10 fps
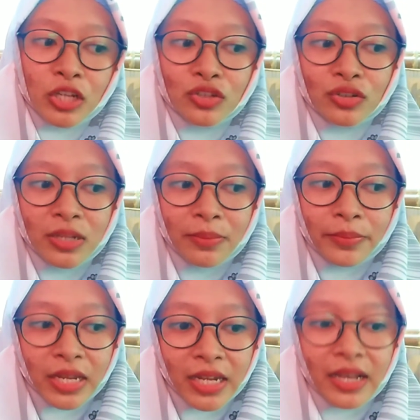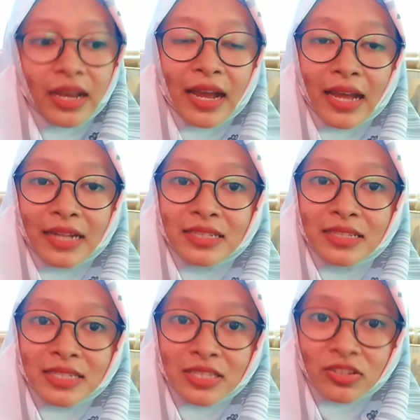to the meaning and
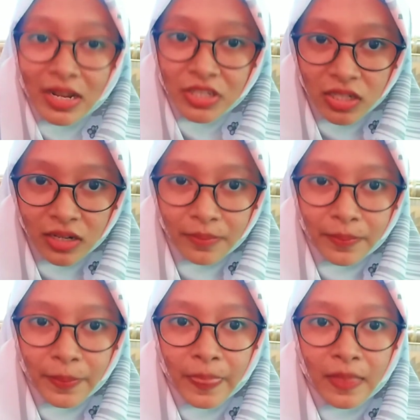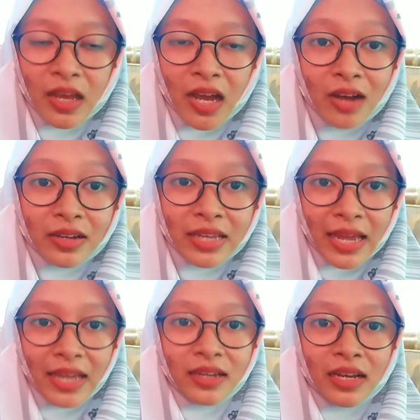structure.
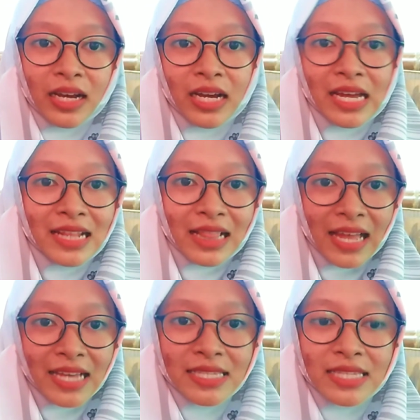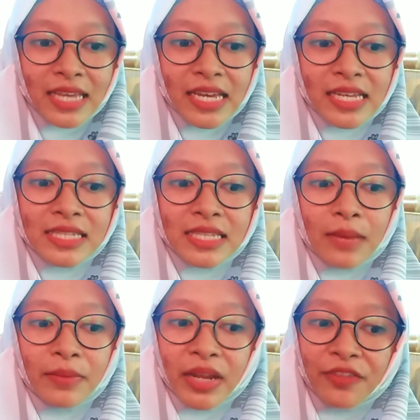Okay, the last is
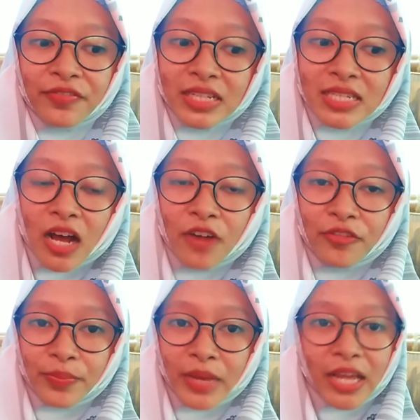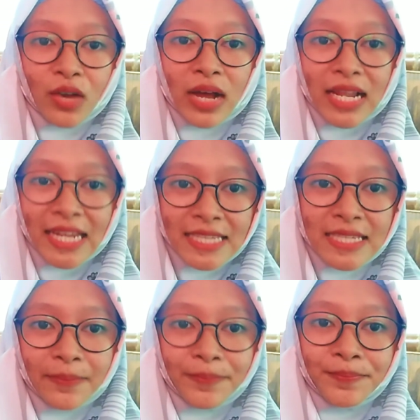benefits of bilingualism.